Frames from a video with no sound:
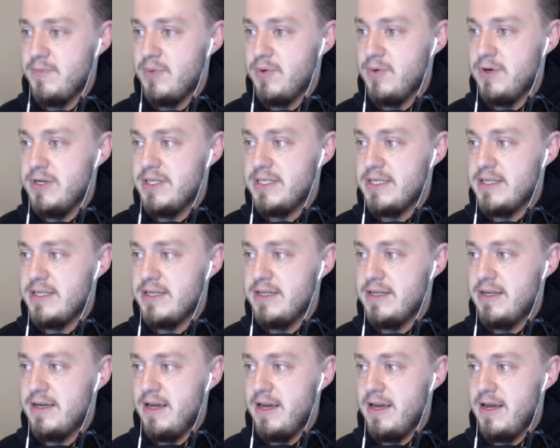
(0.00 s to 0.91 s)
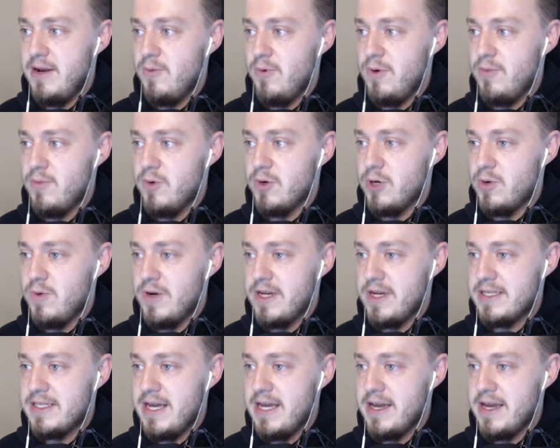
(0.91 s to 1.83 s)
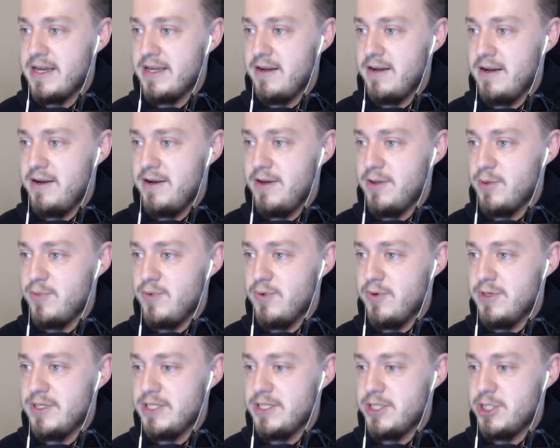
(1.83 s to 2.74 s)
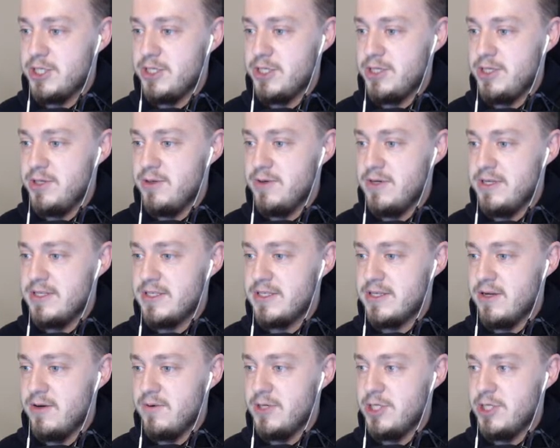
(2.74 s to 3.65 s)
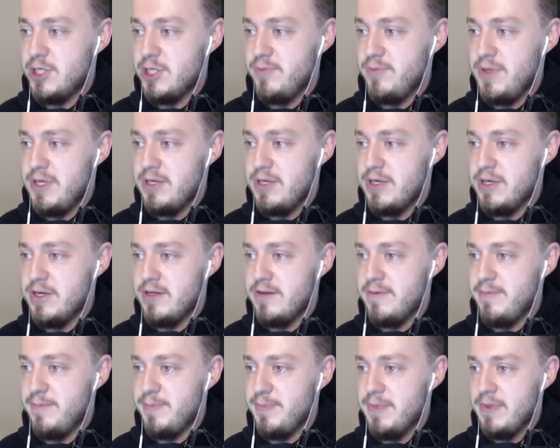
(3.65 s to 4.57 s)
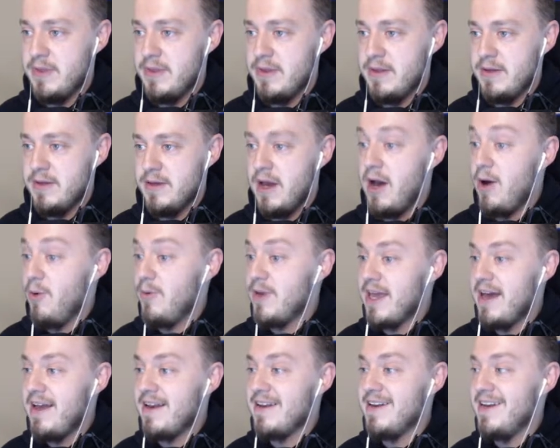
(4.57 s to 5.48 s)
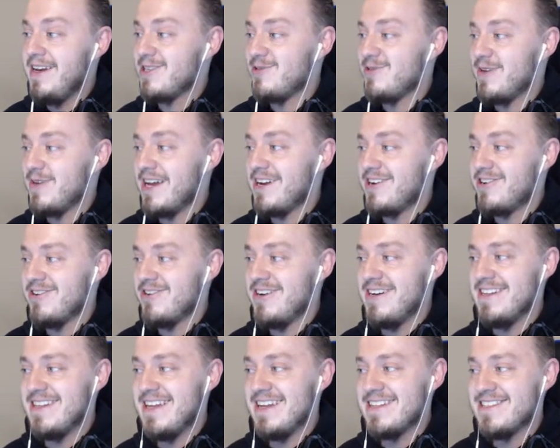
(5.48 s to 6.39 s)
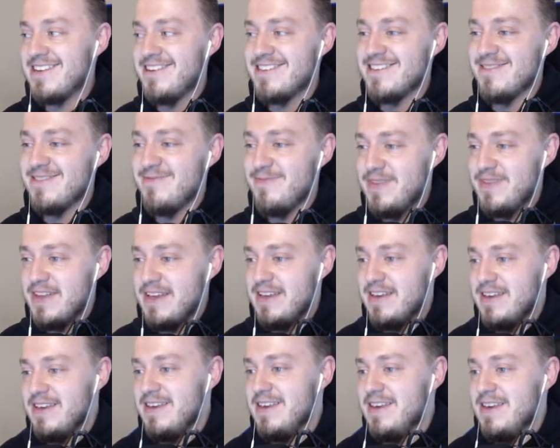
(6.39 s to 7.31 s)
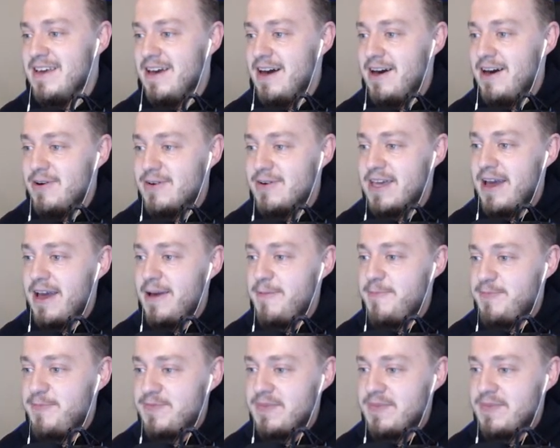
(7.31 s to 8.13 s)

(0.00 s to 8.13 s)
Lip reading: Poison. And one more quick attack and another poison should do it, so we should be good. Oh, we got it. Nice. We got a crit. That's awesome. Okay.